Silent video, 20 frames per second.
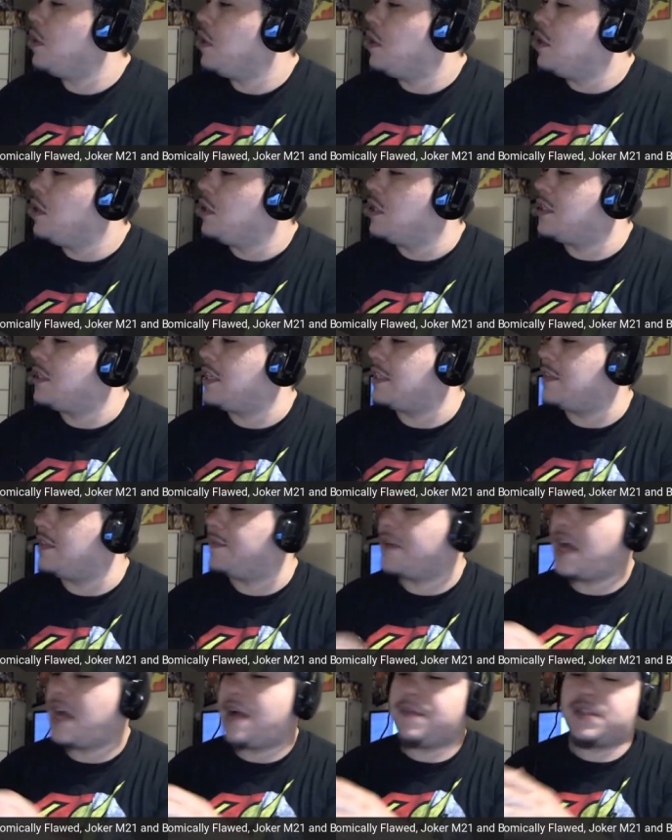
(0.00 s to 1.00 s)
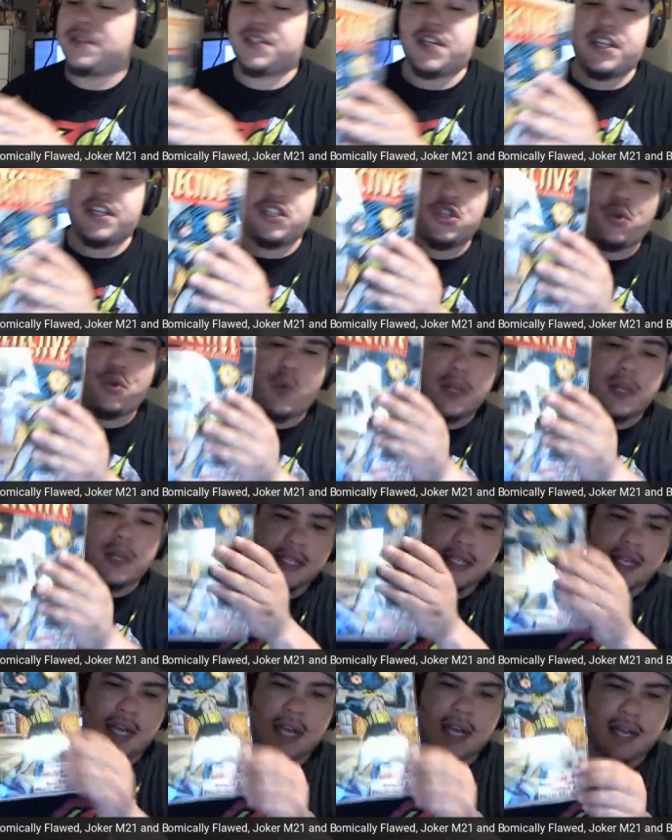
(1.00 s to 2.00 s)
Detective Comics
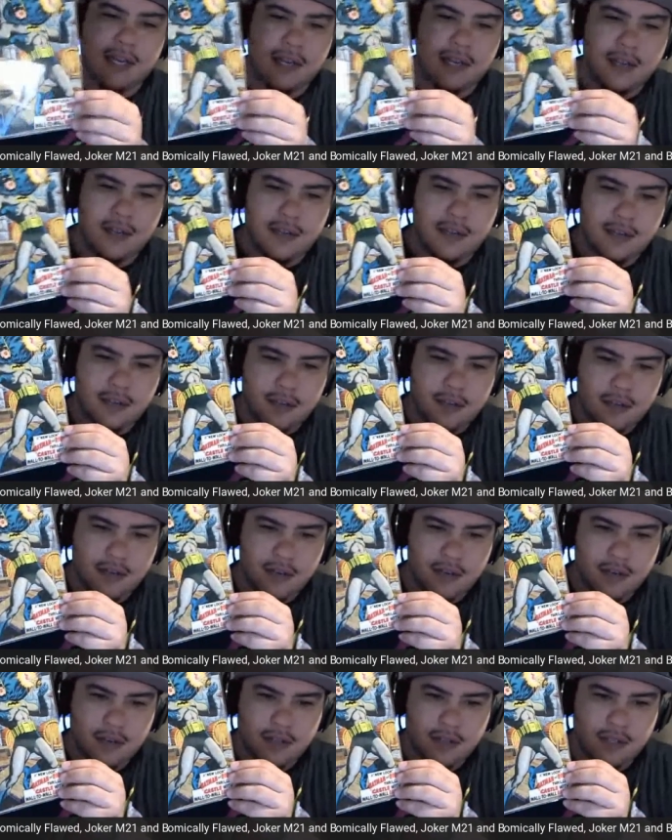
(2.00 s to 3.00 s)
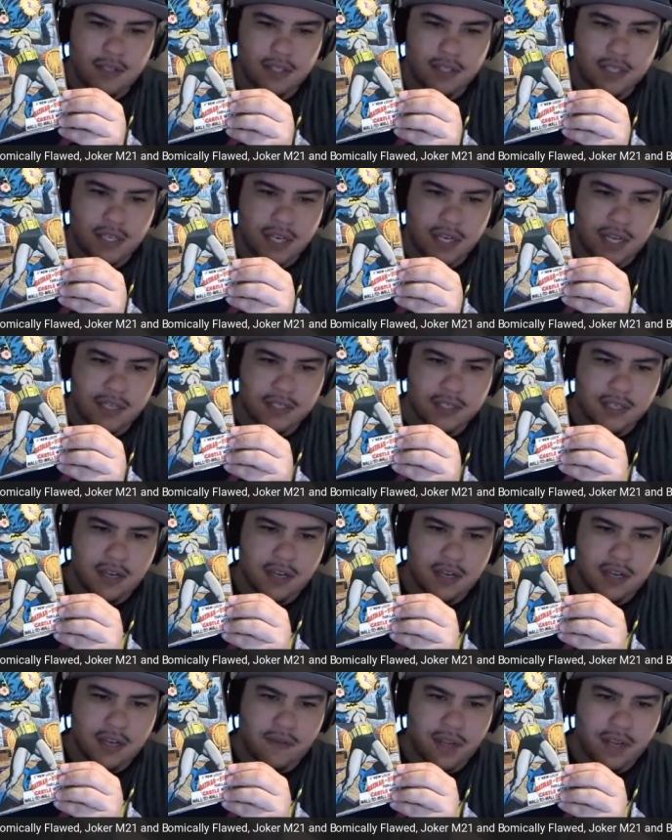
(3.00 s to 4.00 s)
329 oh nice yeah,
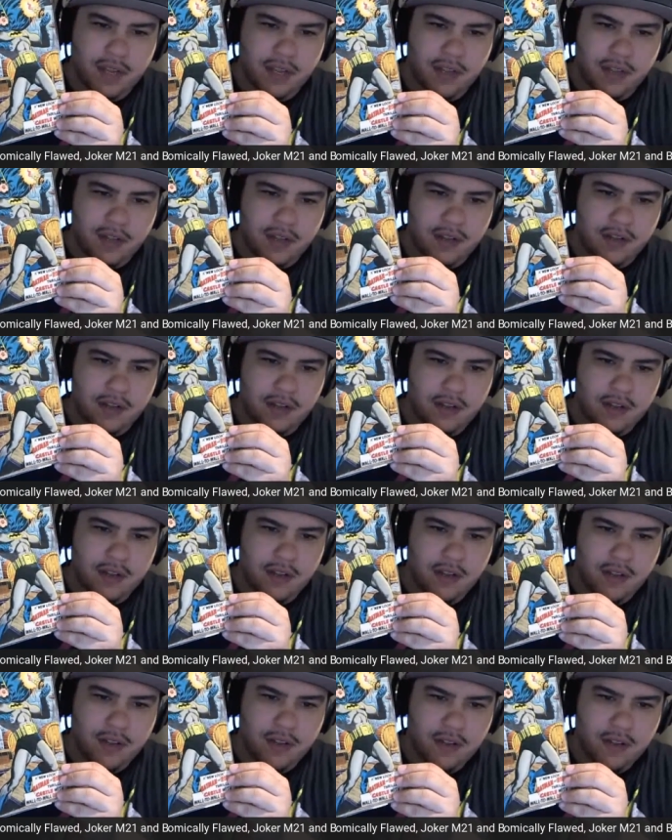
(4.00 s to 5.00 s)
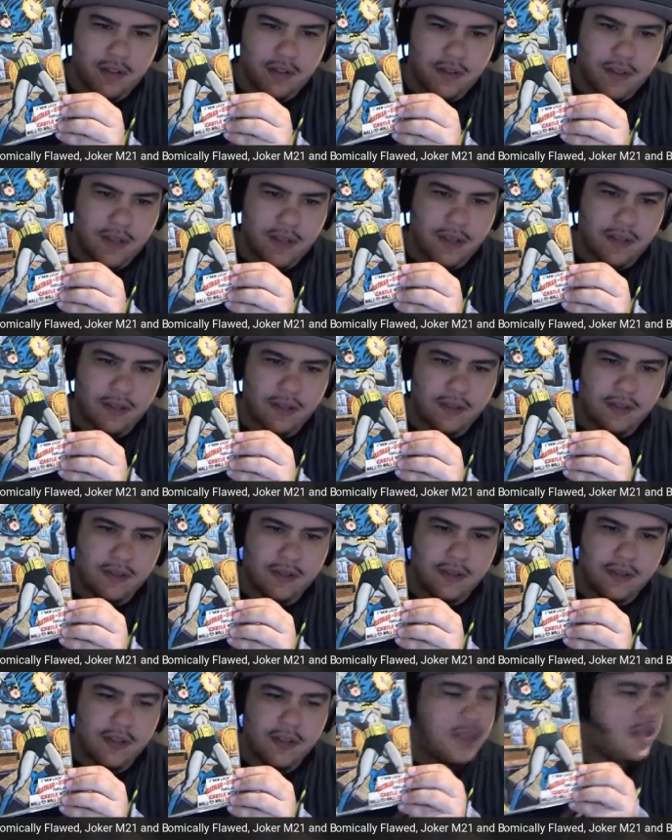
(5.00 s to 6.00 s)
I like that cover there. Yeah,
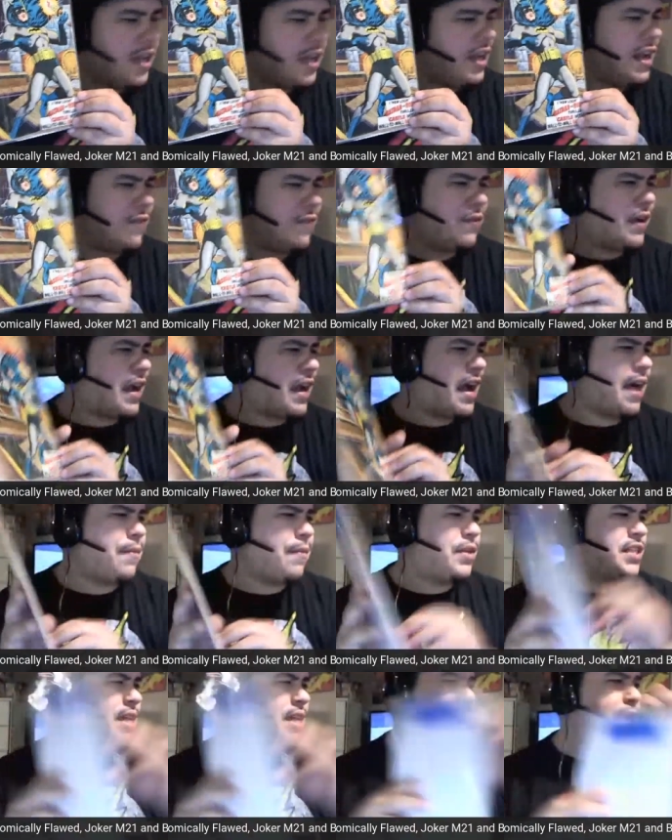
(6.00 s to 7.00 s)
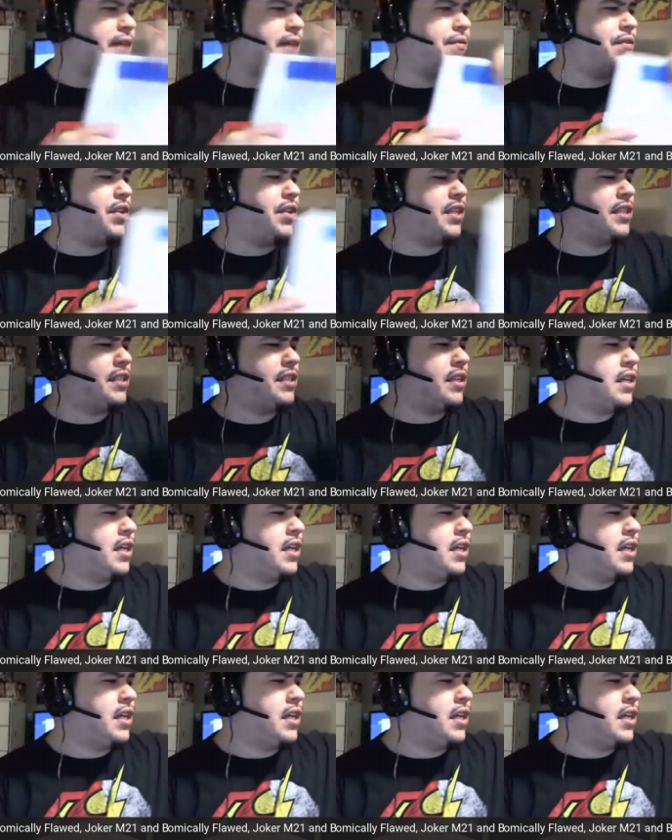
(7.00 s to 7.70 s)
and I forgot how much I paid for these.